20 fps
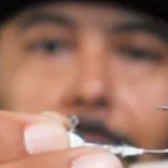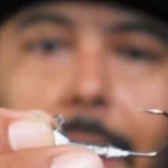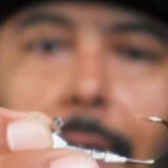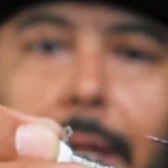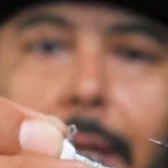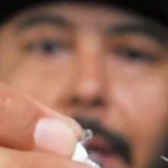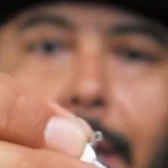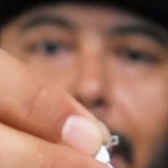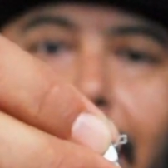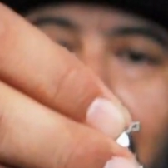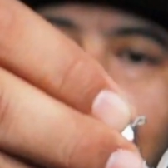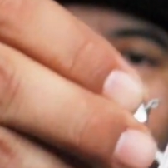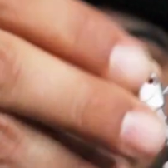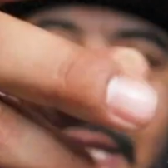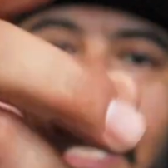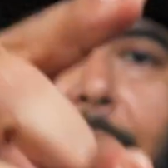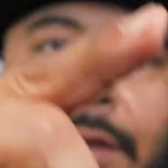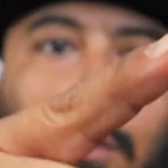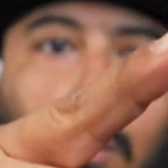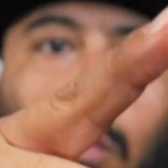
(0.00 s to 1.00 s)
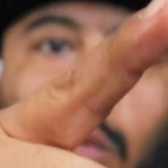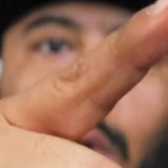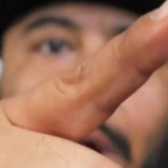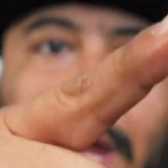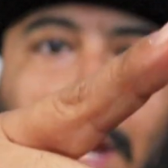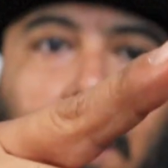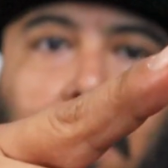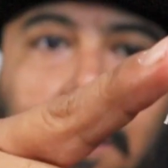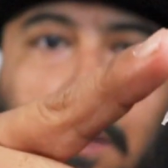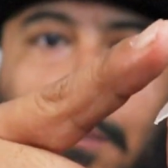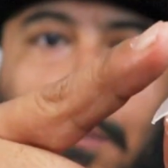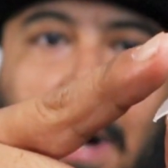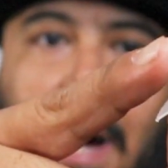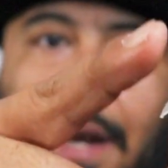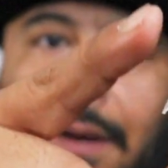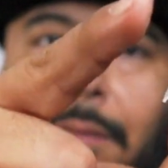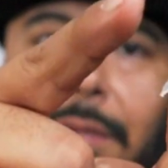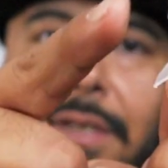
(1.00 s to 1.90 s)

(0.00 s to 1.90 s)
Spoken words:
And then it got that little weight on the bottom.